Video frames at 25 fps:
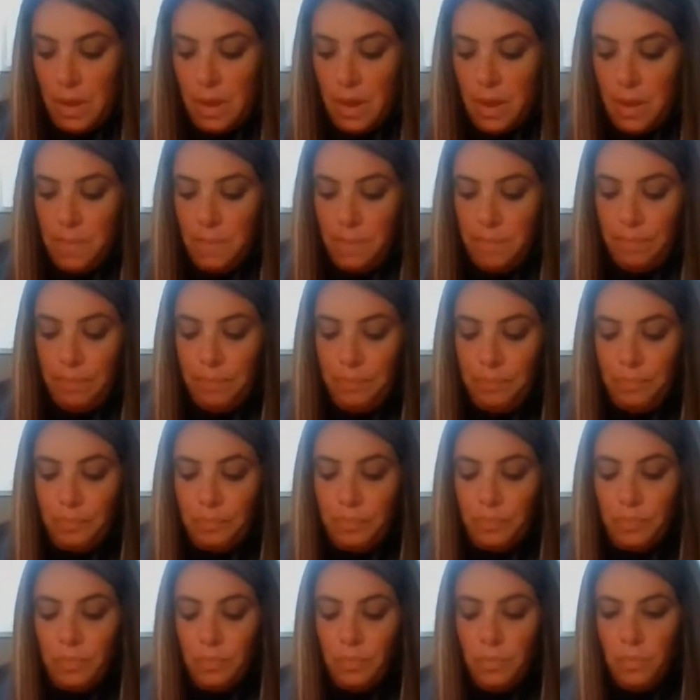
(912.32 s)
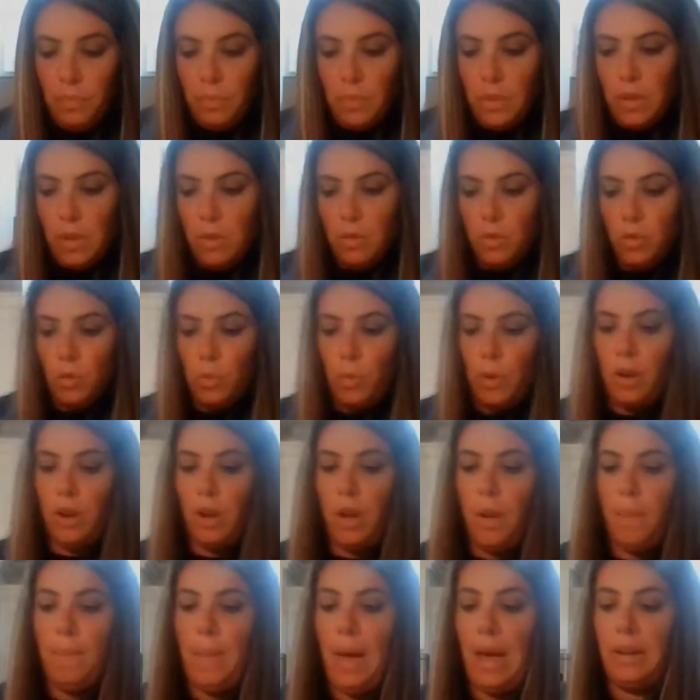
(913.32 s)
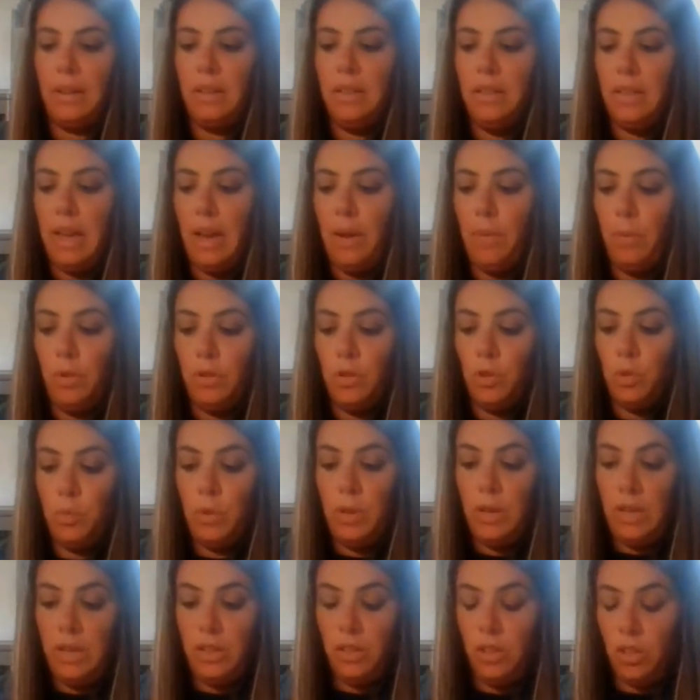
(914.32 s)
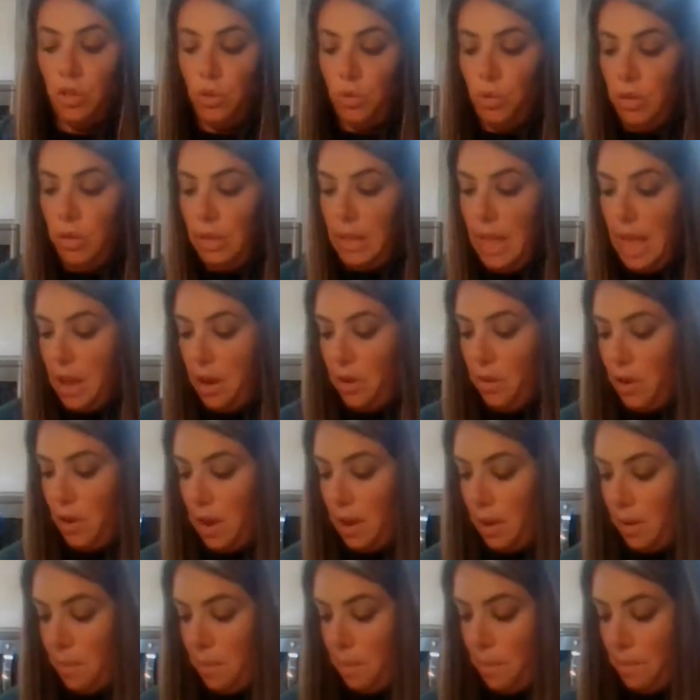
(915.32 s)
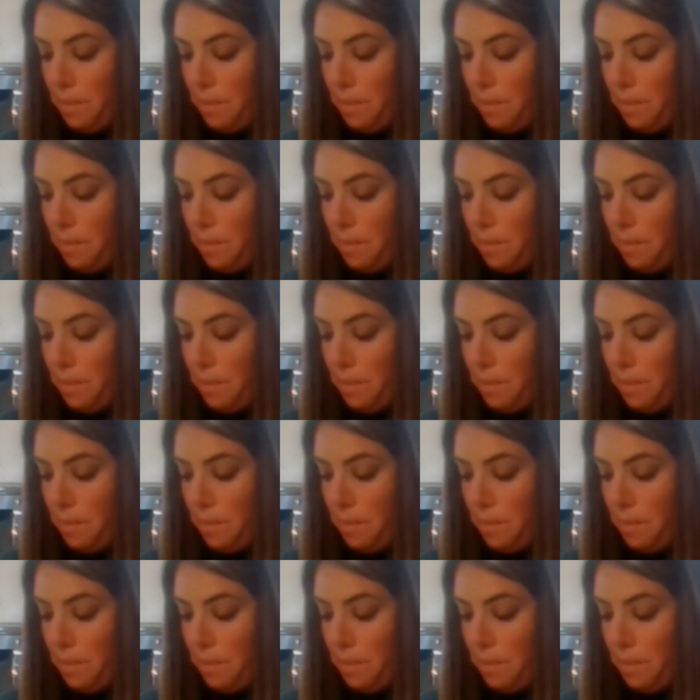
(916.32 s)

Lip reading: Okay. We're going to come back to that once we need to do the layering.